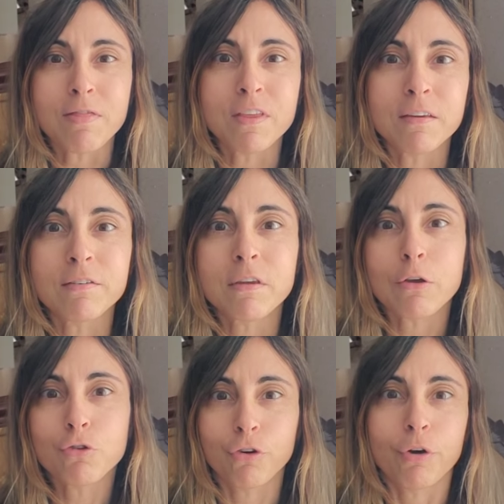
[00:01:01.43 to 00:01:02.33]
that this
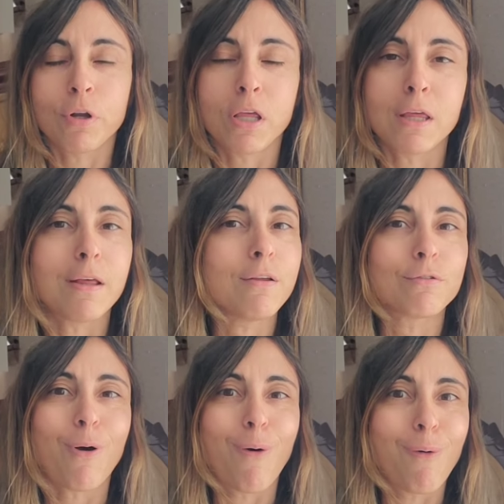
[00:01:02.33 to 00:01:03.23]
journey
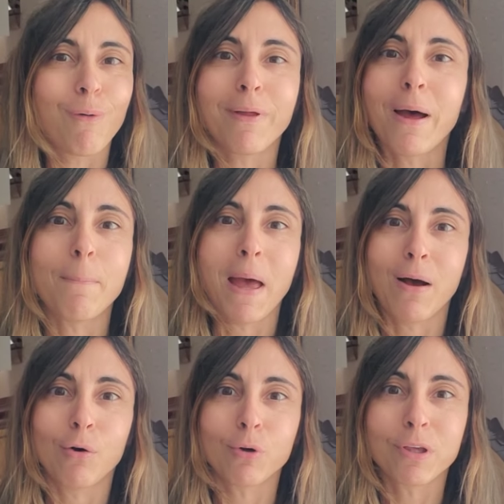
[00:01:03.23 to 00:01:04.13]
is all
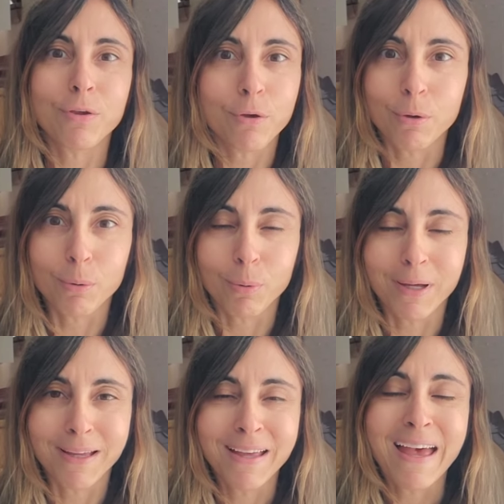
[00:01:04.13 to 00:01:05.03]
about you